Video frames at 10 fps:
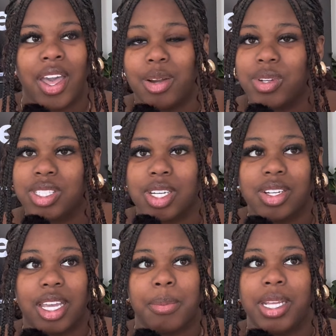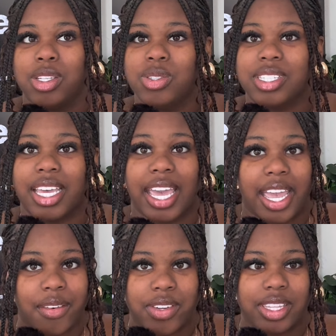It resulted in me losing
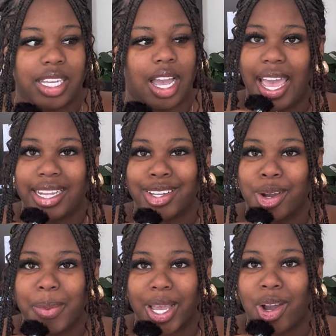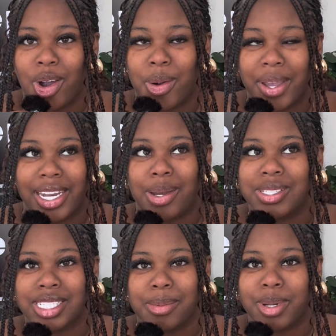everything. I had to go back home, and I
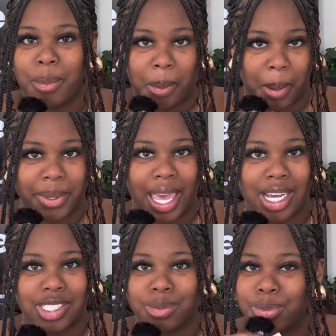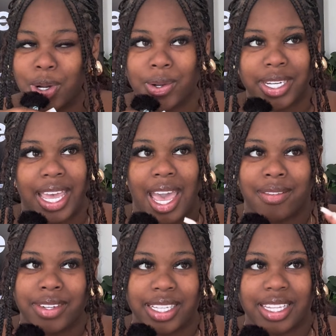was sleeping on my mom's couch, broke, didn't have
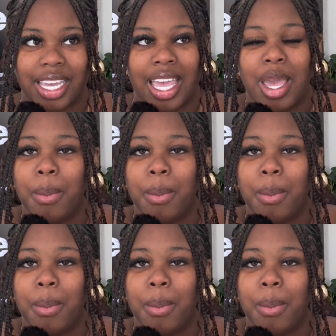nothing.